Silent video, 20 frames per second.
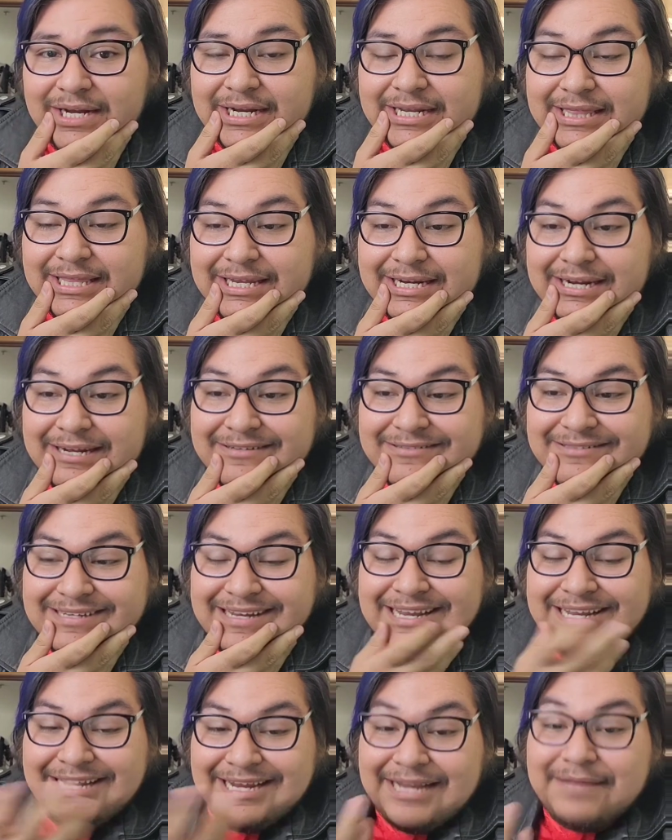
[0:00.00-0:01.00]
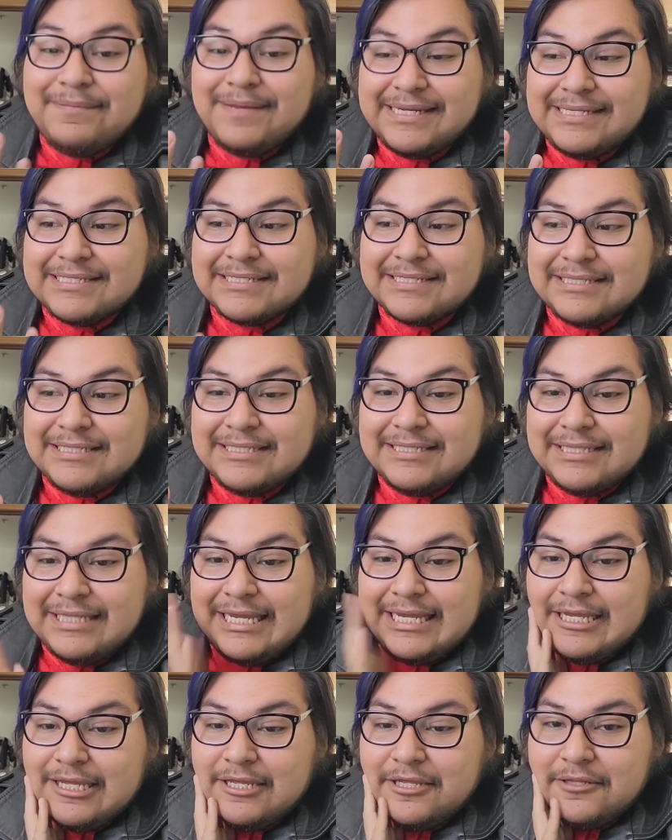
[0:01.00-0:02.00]
And then I basically
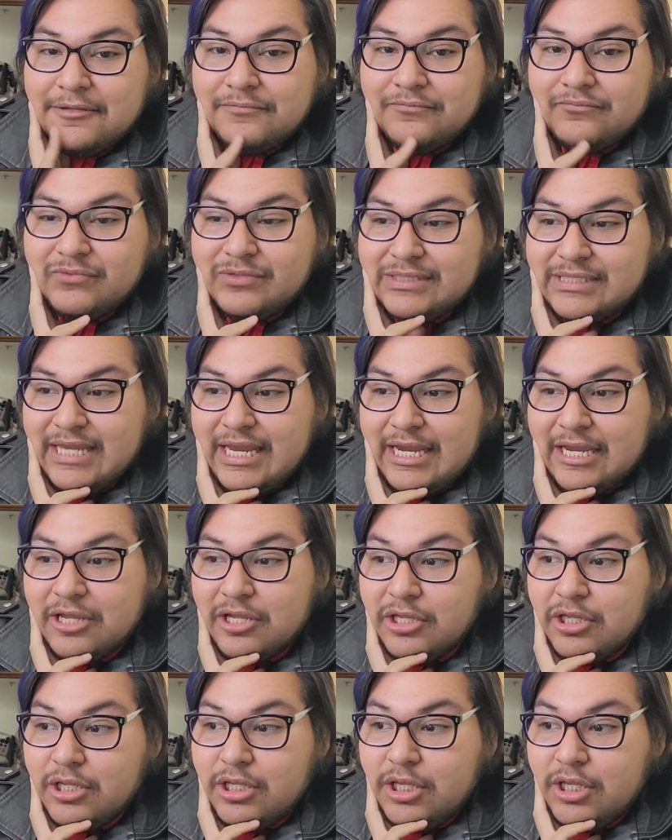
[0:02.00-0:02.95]
like was like,